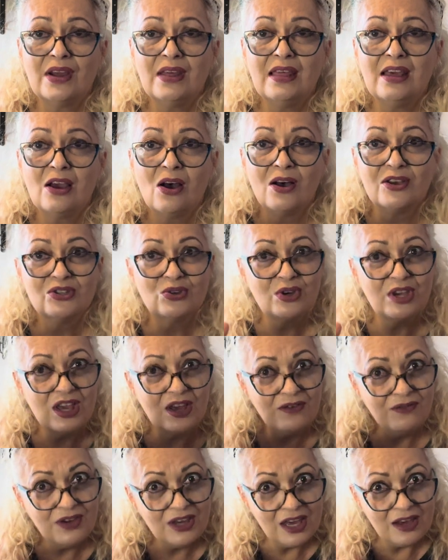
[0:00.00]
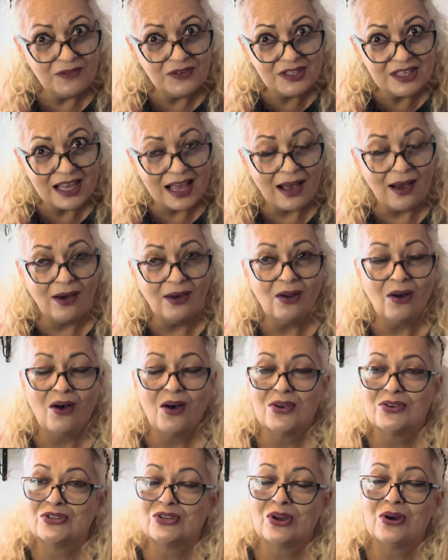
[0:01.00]
They also give gifts out
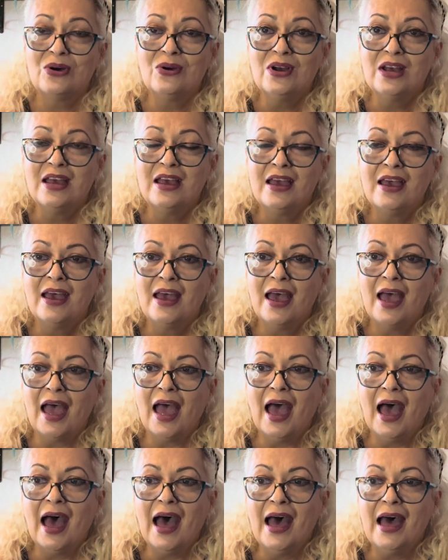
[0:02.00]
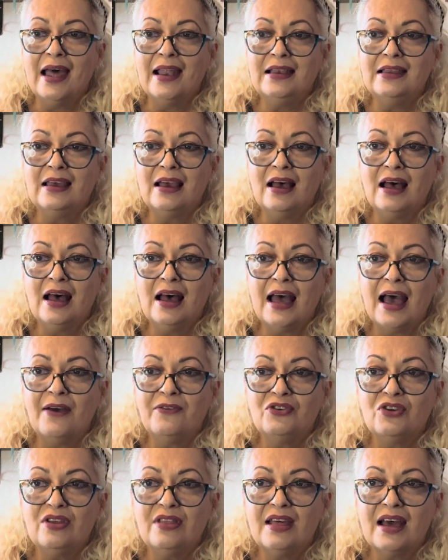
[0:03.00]
also. And
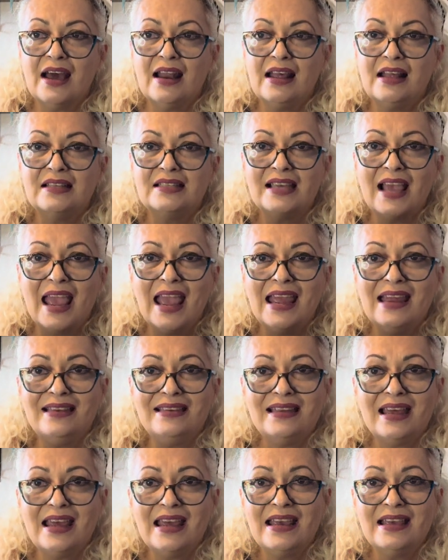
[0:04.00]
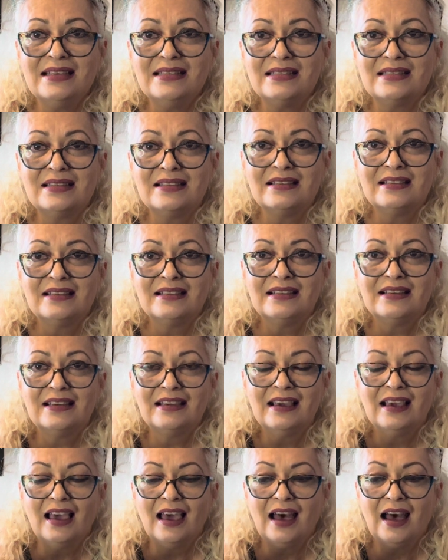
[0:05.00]
after that, it's 8 days,
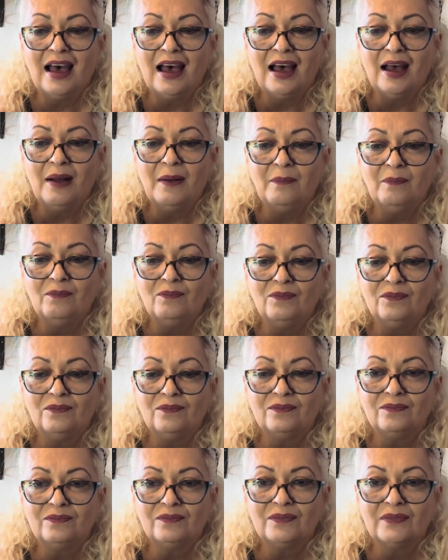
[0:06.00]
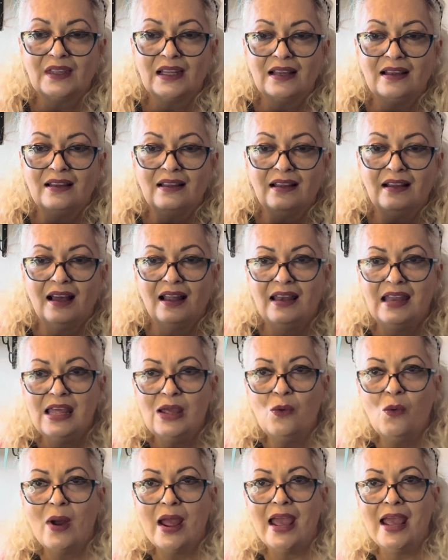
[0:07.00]
a
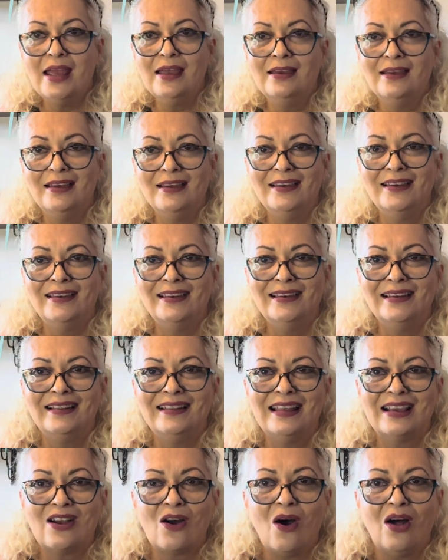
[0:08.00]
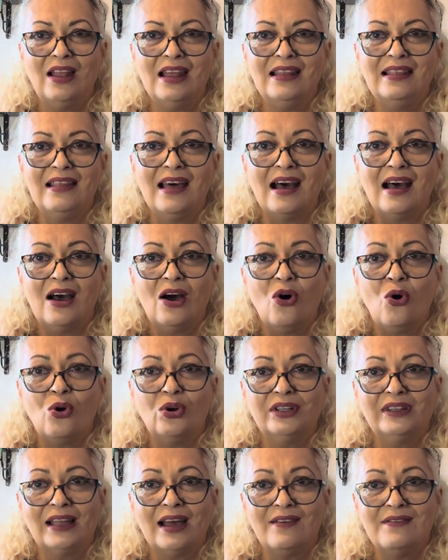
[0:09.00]
leeway. They call it the
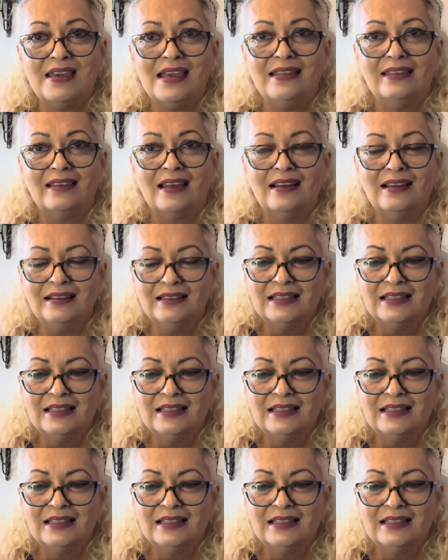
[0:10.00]
Octavita.